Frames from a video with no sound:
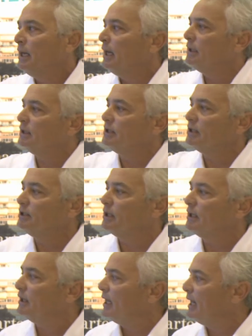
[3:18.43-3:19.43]
In addition
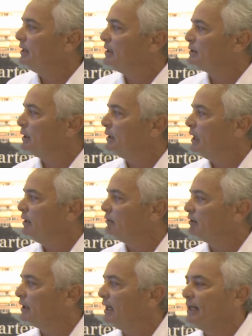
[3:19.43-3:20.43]
to that, there's another
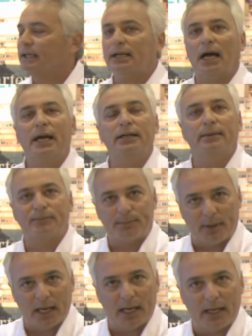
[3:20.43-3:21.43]
related items
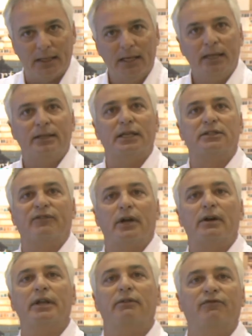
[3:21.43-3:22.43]
pane that's
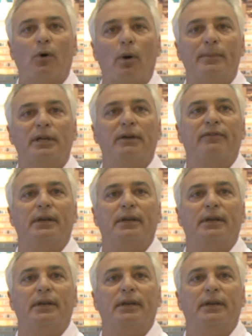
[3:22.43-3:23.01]
very informative,